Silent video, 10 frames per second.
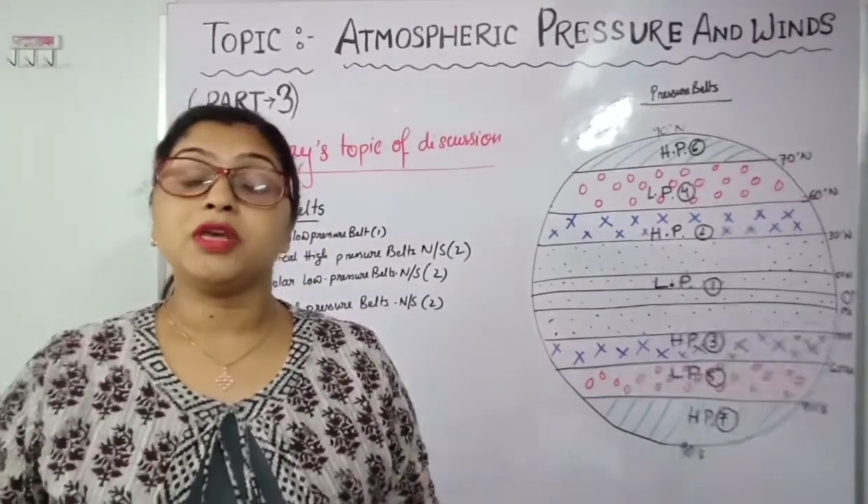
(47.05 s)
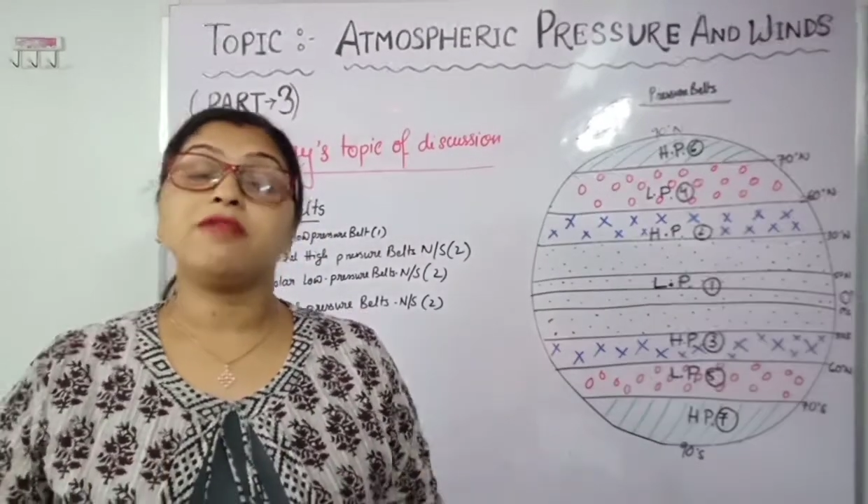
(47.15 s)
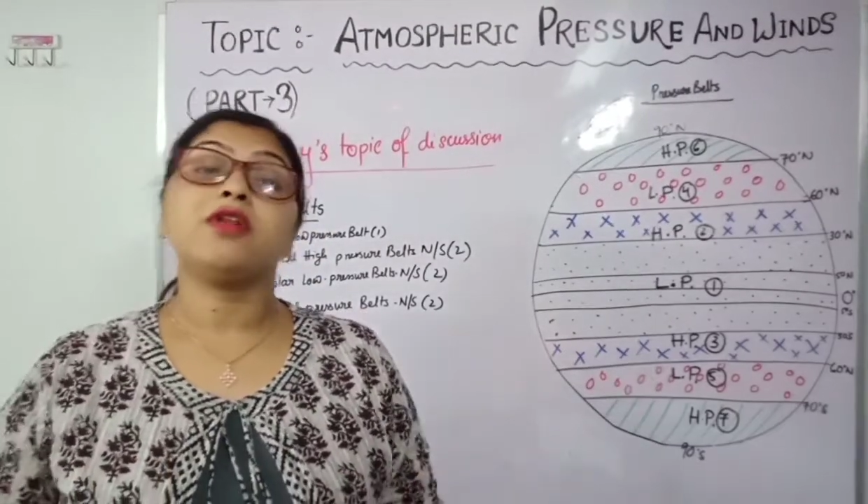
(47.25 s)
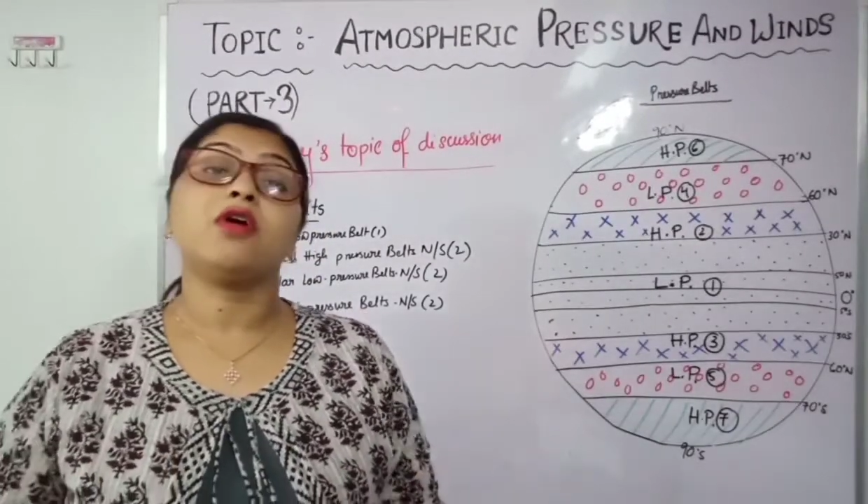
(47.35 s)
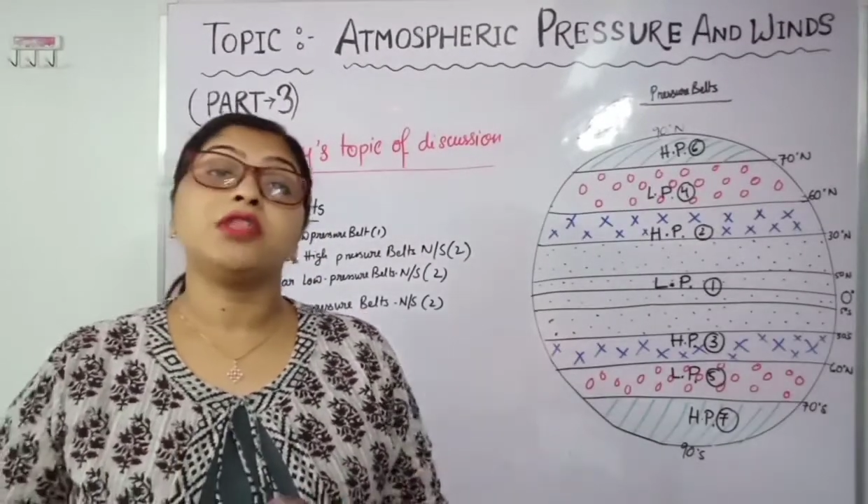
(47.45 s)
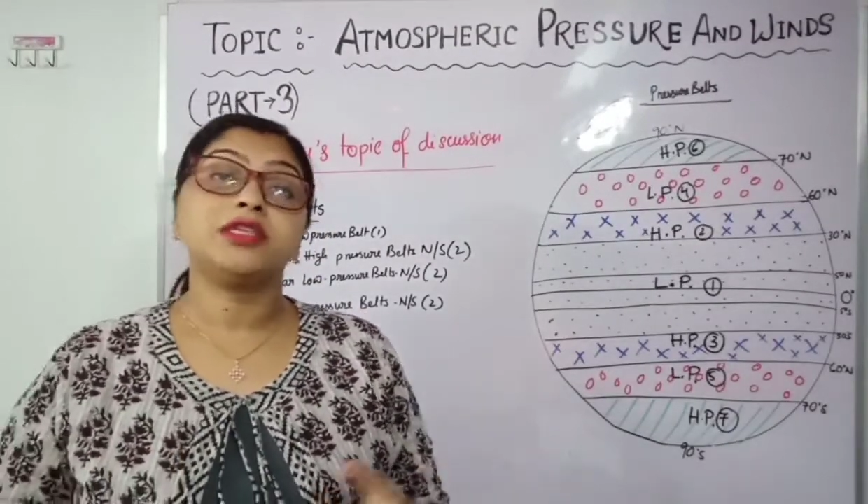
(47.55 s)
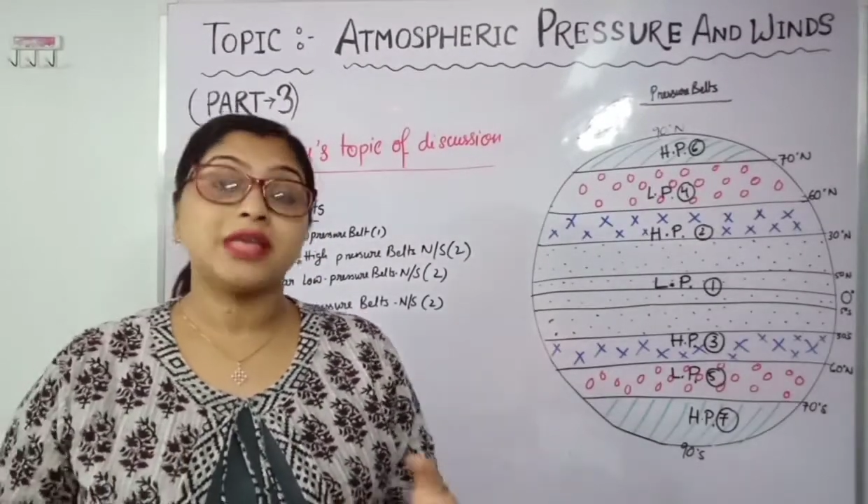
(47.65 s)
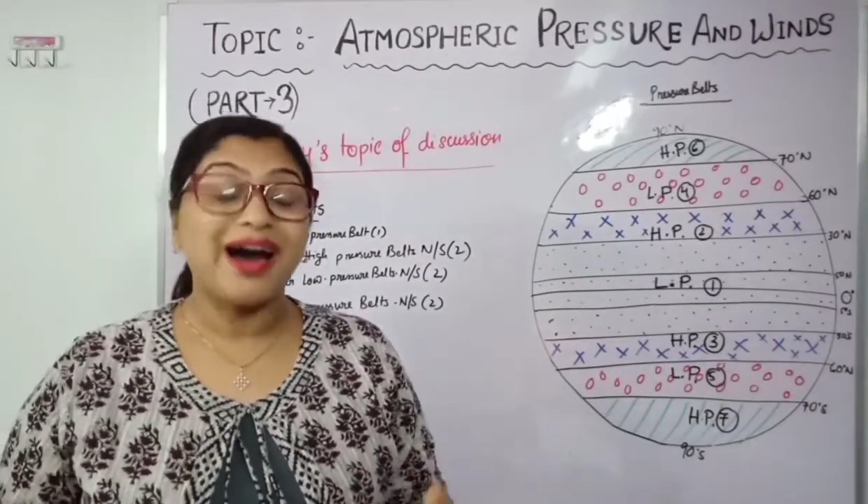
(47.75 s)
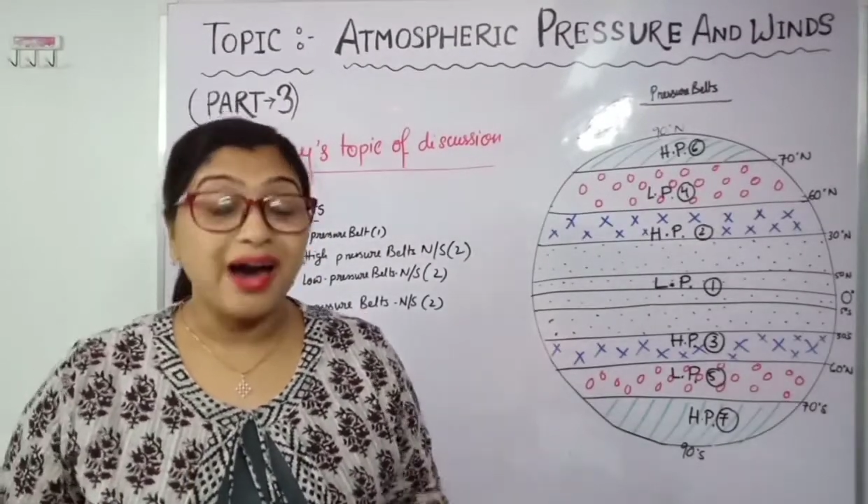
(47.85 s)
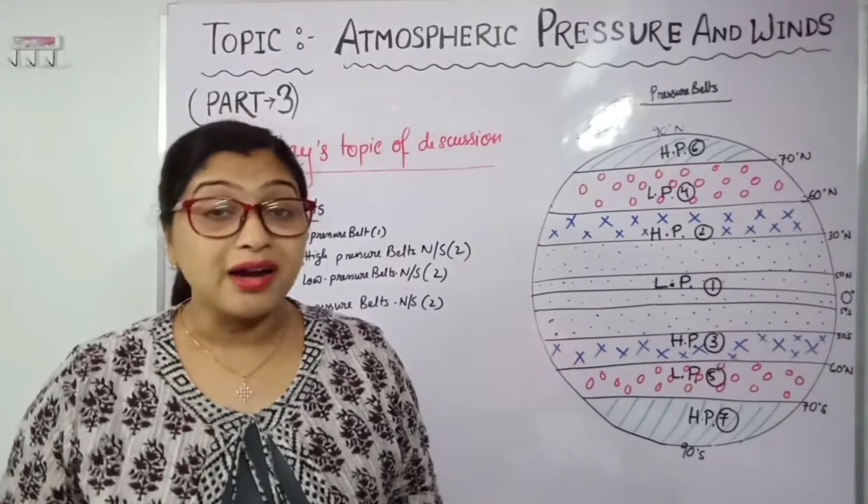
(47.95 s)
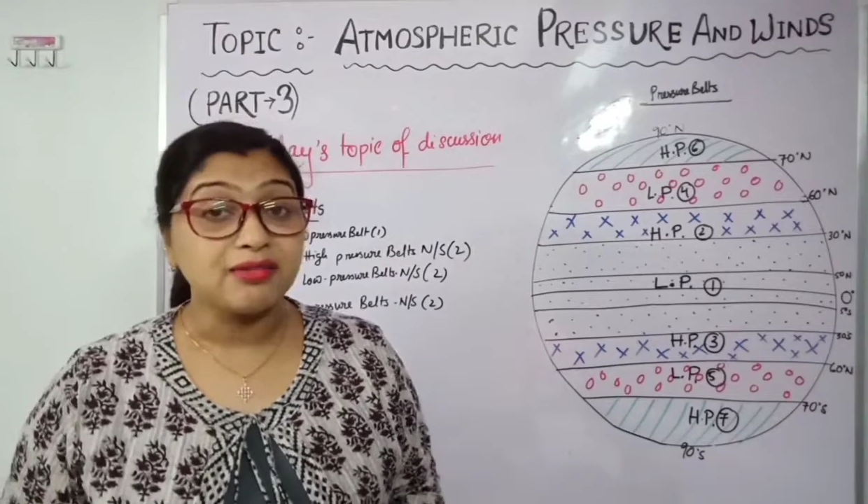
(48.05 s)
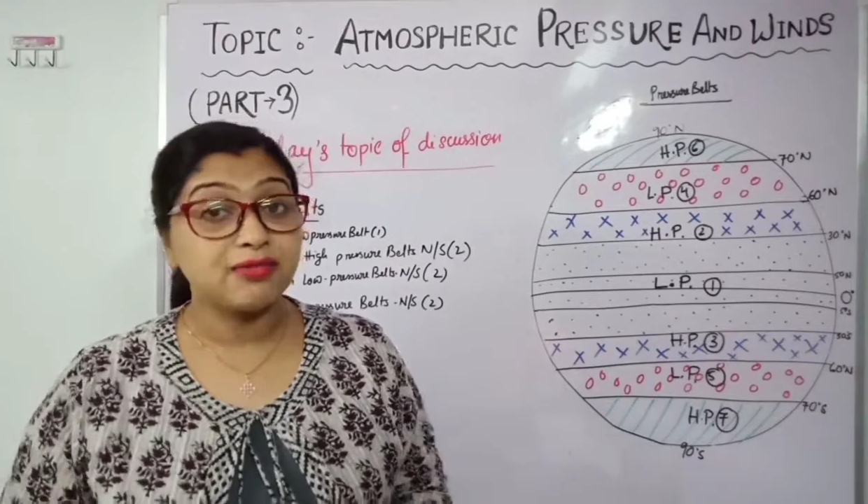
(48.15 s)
even on this earth,